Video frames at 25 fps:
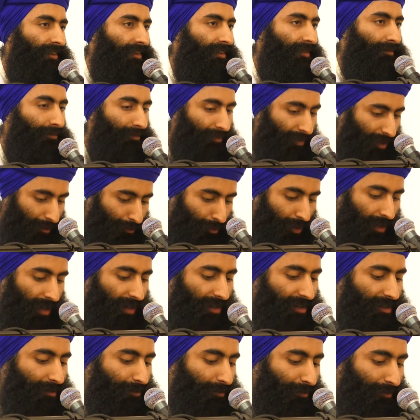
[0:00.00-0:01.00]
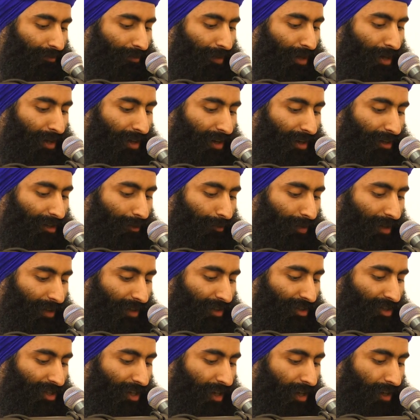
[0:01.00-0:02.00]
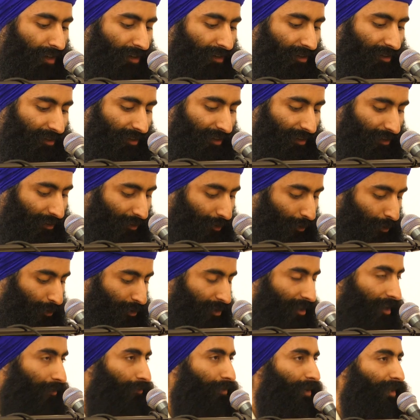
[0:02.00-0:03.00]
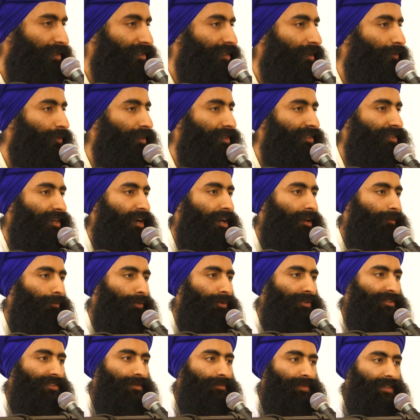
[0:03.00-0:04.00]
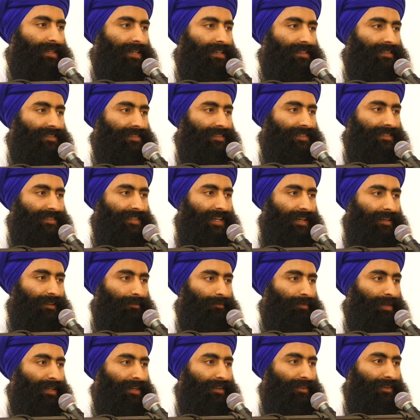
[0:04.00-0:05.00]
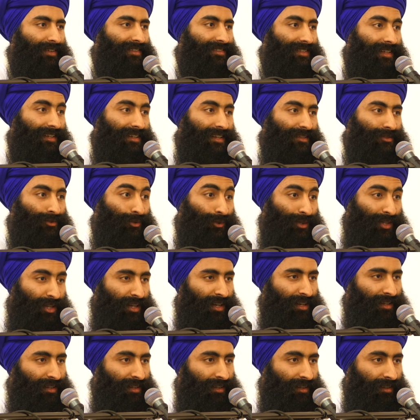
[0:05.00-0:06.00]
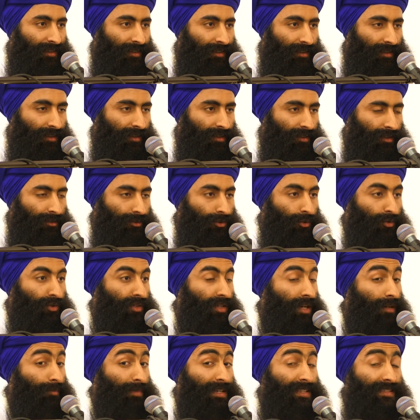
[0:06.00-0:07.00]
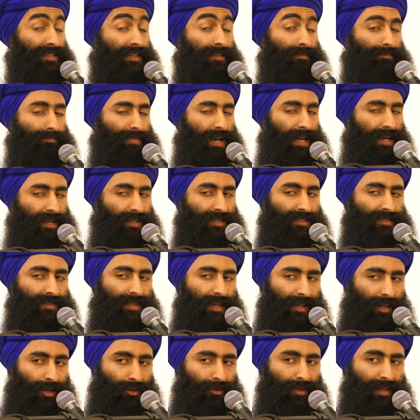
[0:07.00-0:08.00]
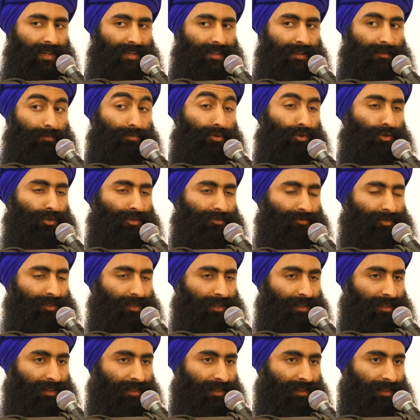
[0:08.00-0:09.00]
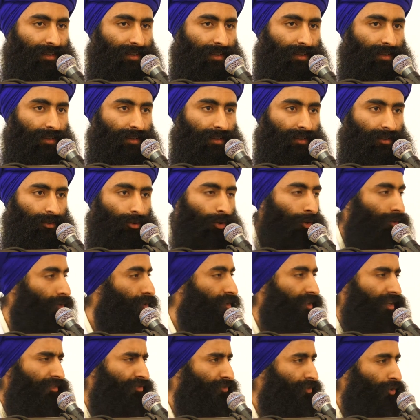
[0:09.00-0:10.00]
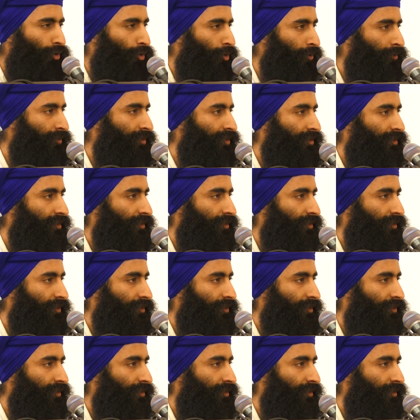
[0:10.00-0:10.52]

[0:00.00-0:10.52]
They bring it to Maharaj, they bring the child. Guru Sahib picks up the child, puts him against his neck. Maharaj goes, Sada Sutra. Sutra means embellished, decorated, beautiful. Not deformed.